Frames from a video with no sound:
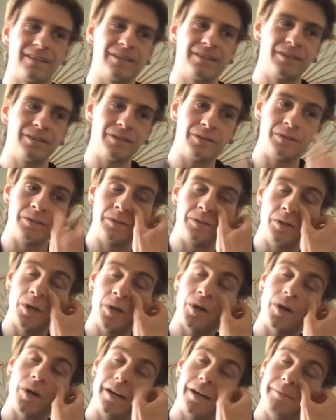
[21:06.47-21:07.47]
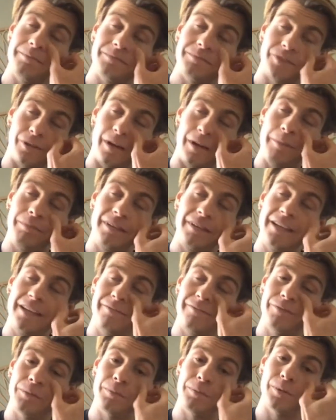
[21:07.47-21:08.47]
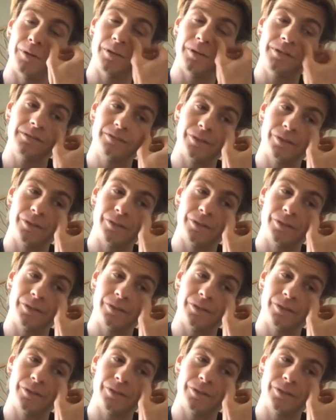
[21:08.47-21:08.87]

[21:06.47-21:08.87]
No, I'm playing football. So it's